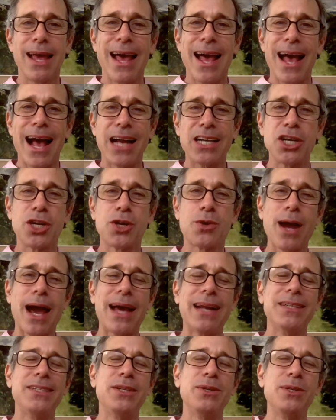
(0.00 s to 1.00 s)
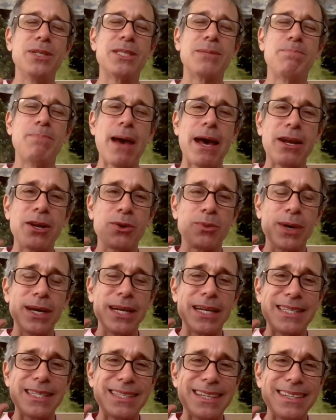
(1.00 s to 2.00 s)
Actually, gratitude is better when
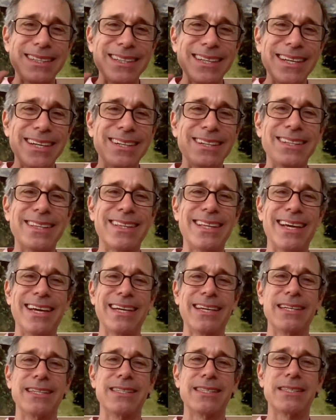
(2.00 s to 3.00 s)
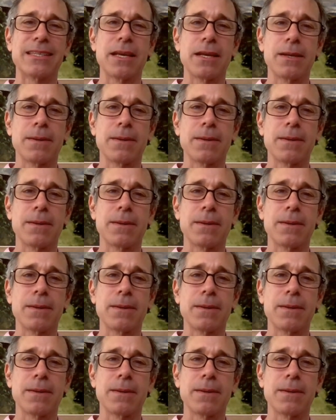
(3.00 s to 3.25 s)
it's the little things,